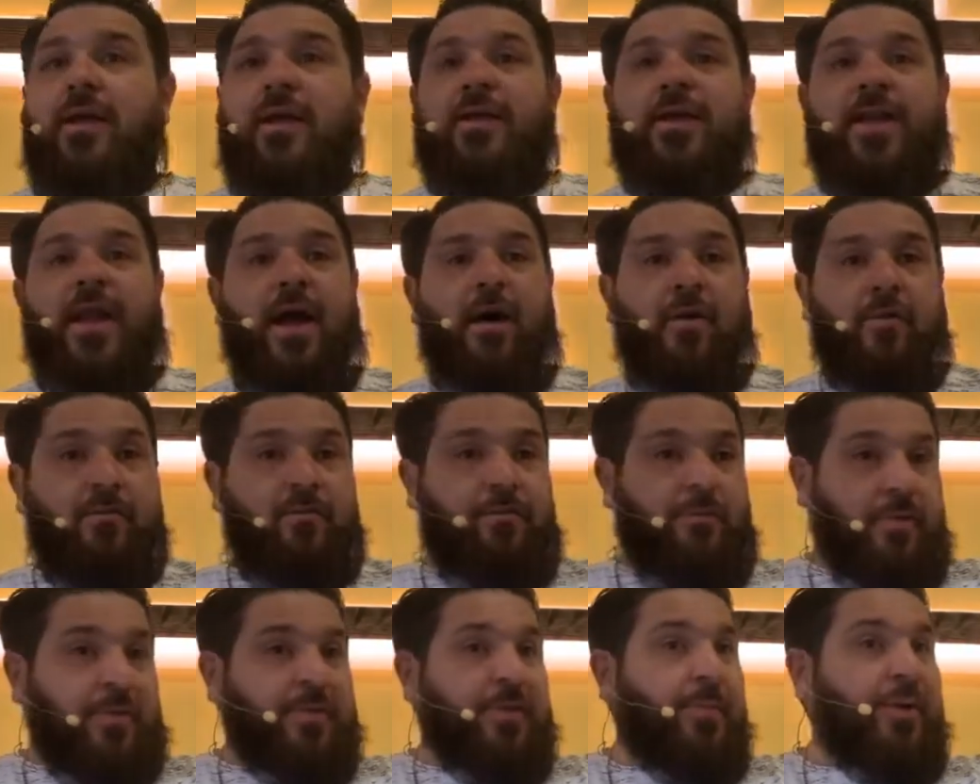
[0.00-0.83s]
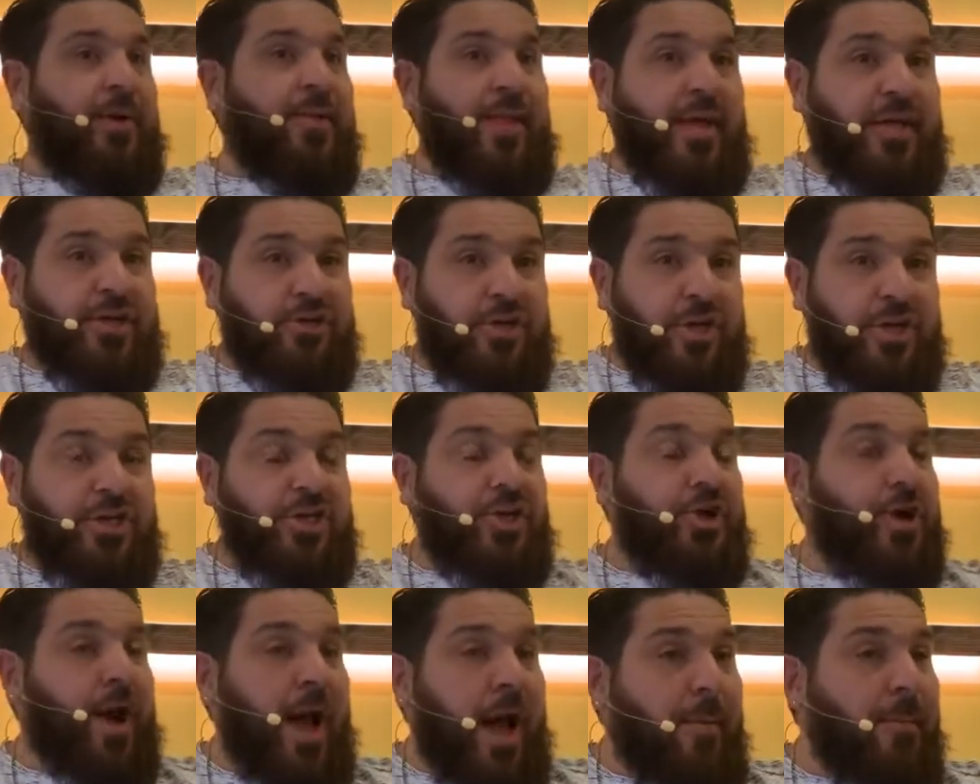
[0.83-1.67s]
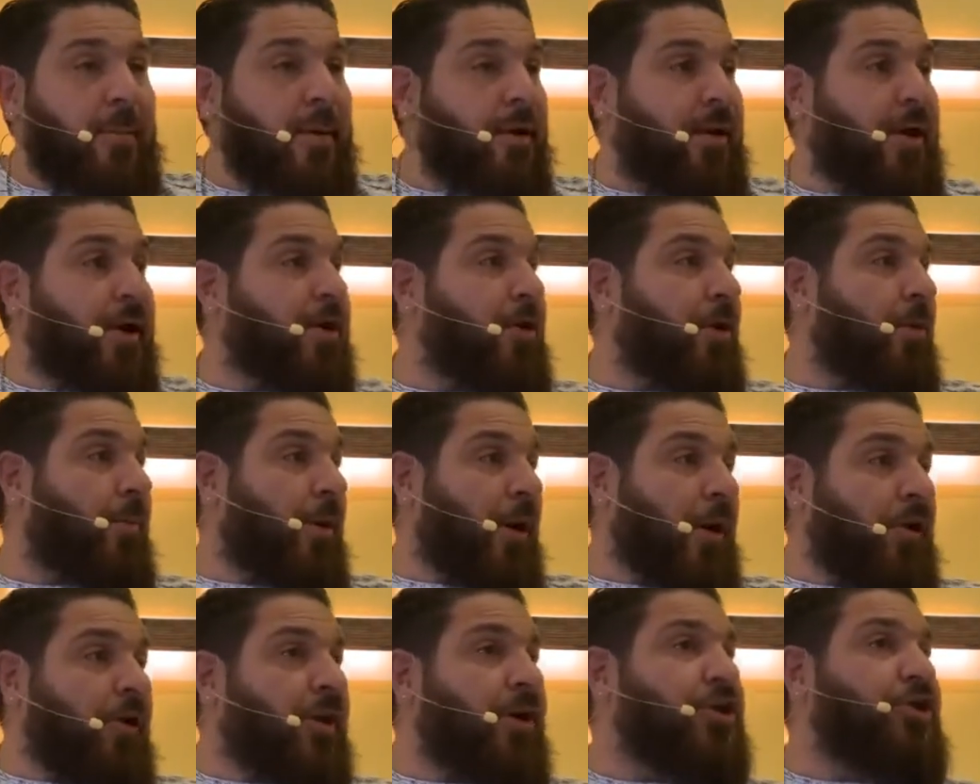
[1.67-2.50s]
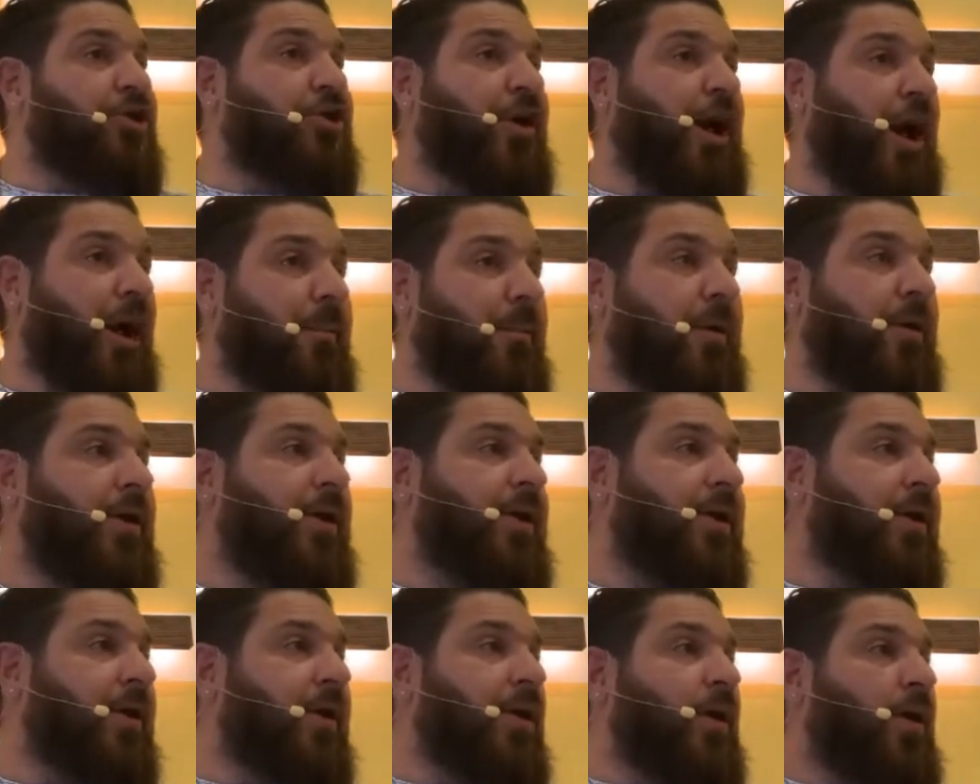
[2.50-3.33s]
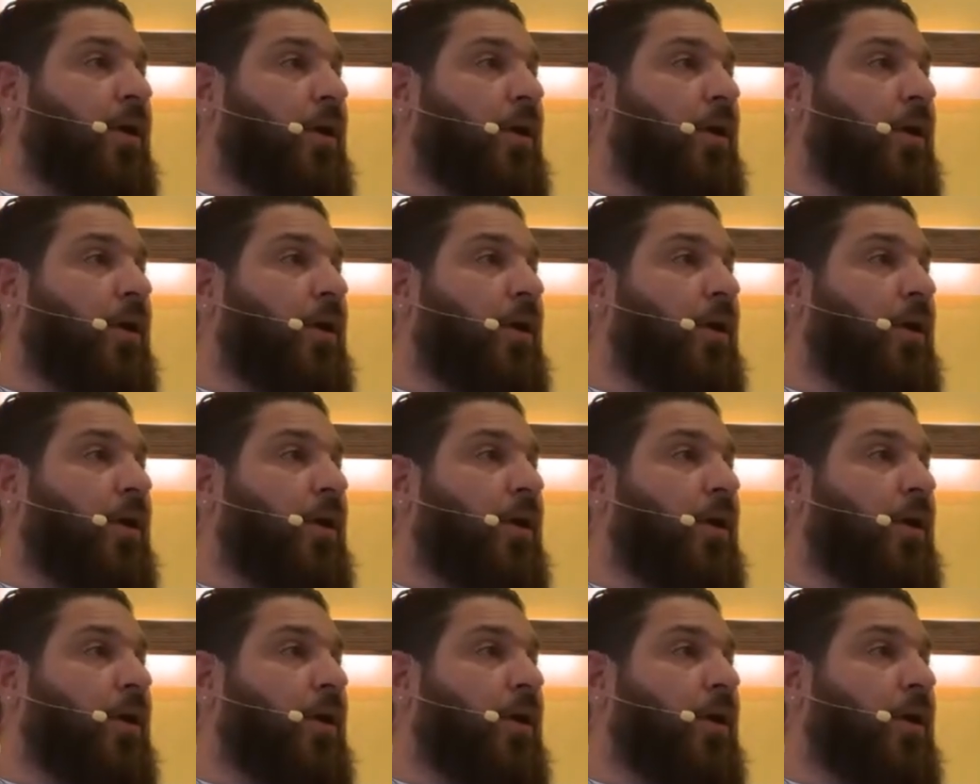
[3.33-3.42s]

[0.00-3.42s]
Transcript: Now, for somebody like Trish, you're not married, or Margaret, you're not married.